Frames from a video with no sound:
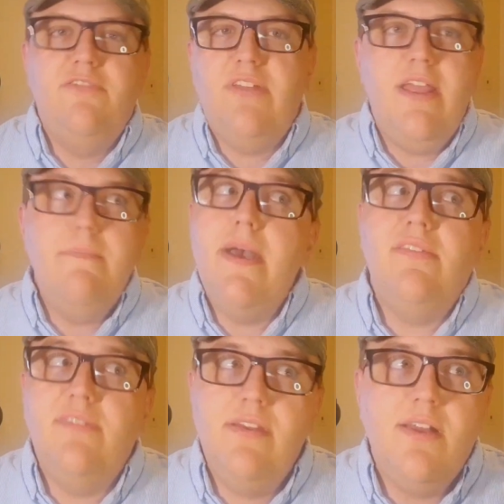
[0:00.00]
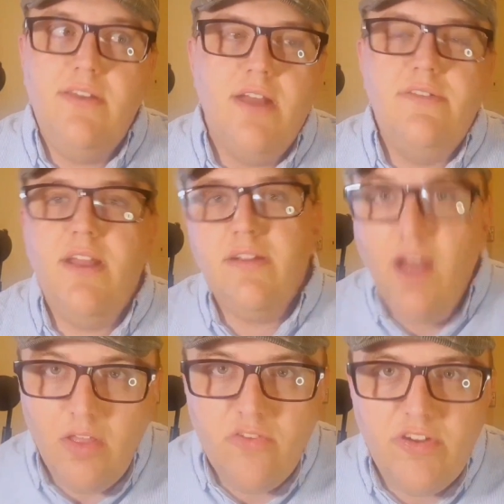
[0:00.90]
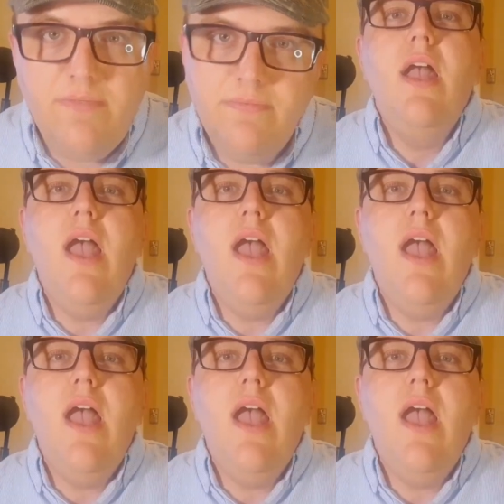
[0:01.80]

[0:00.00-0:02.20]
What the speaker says: say, mastodon.technology,